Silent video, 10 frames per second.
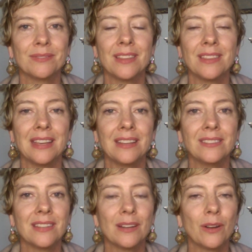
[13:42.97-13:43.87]
the
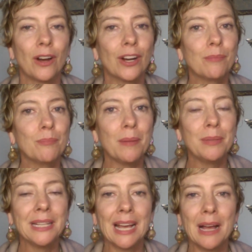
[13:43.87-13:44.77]
things that are
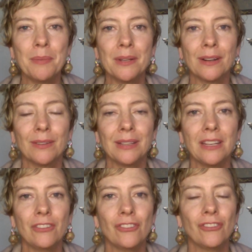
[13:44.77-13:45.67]
bubbling up in our
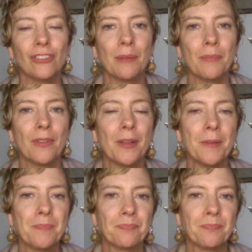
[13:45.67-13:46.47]
relationship, the